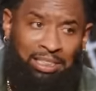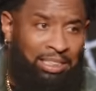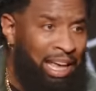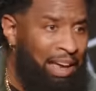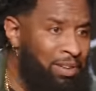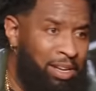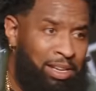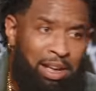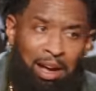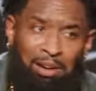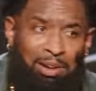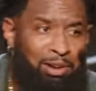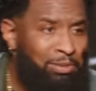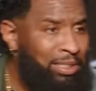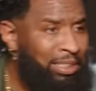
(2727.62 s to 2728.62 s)
seven of y'all
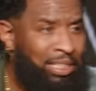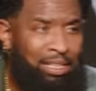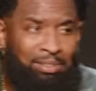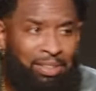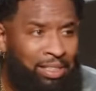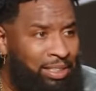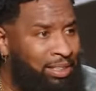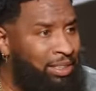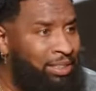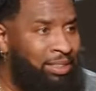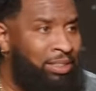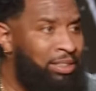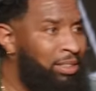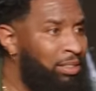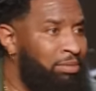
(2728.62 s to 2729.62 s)
gonna receive it.
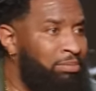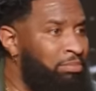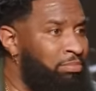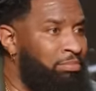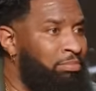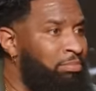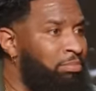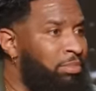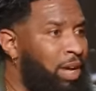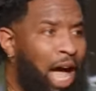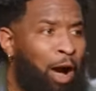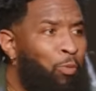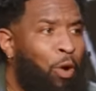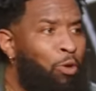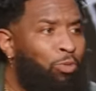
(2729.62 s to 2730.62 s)

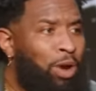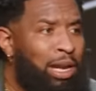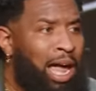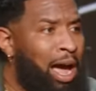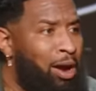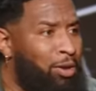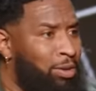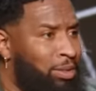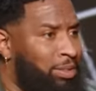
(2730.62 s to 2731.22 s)
I won't run out.